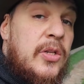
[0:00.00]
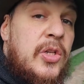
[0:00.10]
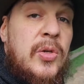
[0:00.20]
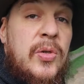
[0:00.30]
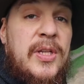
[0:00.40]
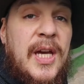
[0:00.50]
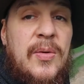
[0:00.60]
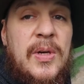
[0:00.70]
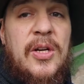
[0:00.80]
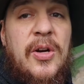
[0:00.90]
Today
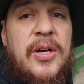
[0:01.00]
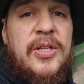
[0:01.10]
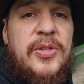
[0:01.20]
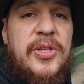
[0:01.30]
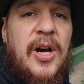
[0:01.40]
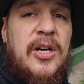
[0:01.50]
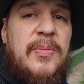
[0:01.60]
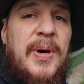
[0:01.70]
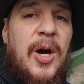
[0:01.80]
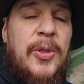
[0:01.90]
we are going to talk
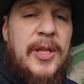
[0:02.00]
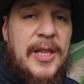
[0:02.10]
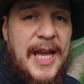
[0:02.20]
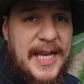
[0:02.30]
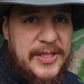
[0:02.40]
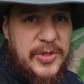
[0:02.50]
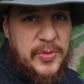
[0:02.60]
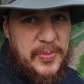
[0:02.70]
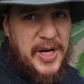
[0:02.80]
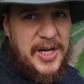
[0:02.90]
about the last two
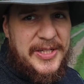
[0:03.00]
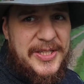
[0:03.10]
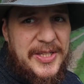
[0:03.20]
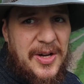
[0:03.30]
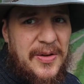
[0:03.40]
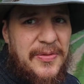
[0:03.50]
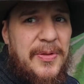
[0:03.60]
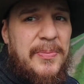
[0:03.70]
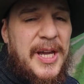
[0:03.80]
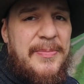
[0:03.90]
parts of
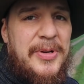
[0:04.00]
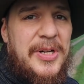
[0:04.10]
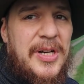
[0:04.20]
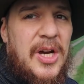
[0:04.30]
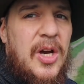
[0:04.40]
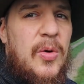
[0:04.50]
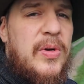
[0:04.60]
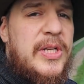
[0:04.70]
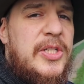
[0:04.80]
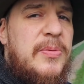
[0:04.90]
the paper,
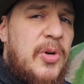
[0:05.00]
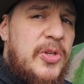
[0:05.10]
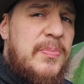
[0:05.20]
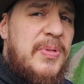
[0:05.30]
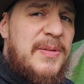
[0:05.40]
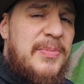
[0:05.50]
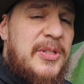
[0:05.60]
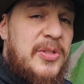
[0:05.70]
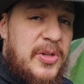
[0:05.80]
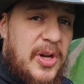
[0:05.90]
which most
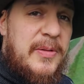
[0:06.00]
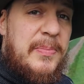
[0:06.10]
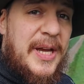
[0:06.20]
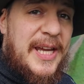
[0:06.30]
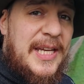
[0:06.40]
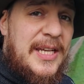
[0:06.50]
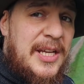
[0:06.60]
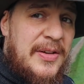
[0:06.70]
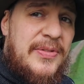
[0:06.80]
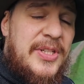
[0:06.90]
people do not pay
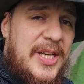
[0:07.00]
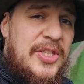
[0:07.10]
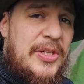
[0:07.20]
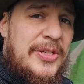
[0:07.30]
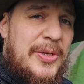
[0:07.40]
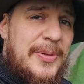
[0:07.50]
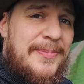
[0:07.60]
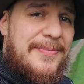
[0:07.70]
enough attention to.